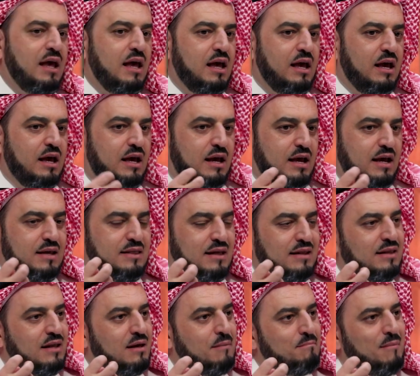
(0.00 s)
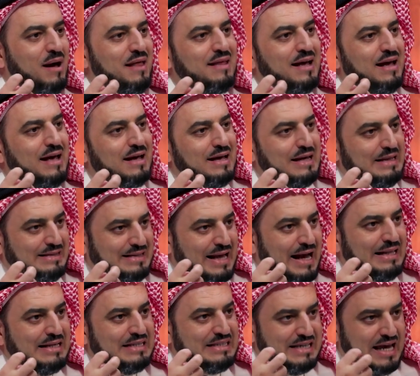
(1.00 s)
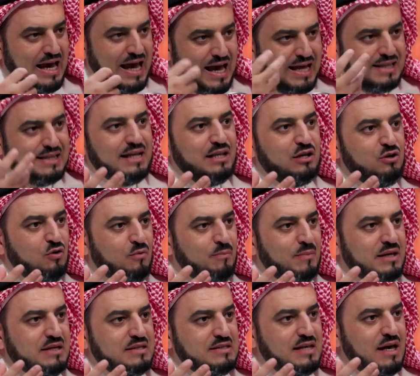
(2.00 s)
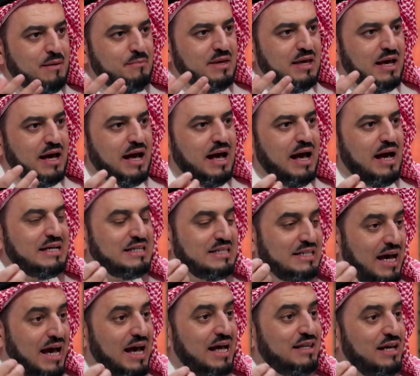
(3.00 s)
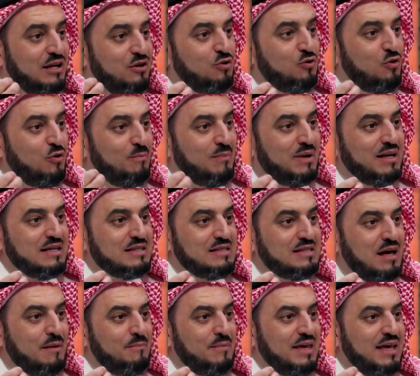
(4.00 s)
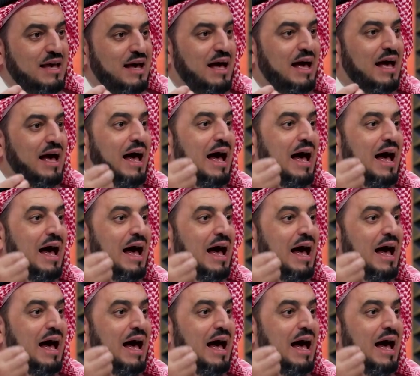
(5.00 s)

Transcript: does testimony mean for the Islamic nation? Testimony for the Islamic nation means